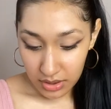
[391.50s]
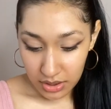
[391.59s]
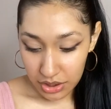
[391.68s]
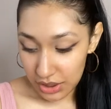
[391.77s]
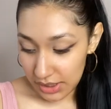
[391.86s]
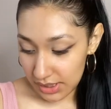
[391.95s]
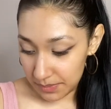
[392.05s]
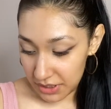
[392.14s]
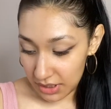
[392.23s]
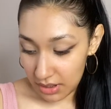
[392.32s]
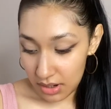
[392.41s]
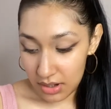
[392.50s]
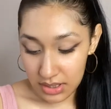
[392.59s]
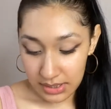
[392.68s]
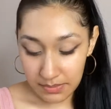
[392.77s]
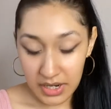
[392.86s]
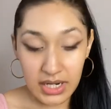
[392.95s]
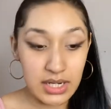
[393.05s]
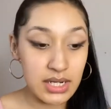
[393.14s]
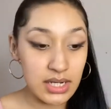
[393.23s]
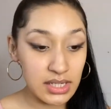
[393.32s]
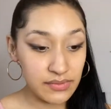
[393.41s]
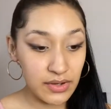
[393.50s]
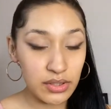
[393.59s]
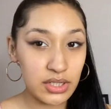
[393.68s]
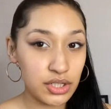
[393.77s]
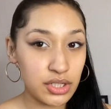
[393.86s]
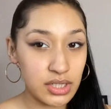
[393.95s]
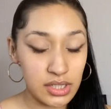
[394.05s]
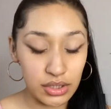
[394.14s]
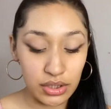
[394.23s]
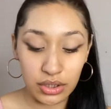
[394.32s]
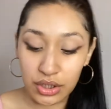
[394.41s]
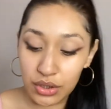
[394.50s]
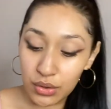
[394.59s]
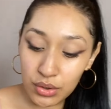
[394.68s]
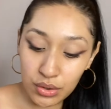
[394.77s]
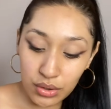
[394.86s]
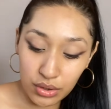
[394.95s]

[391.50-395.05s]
Just because my NYX foundation is a little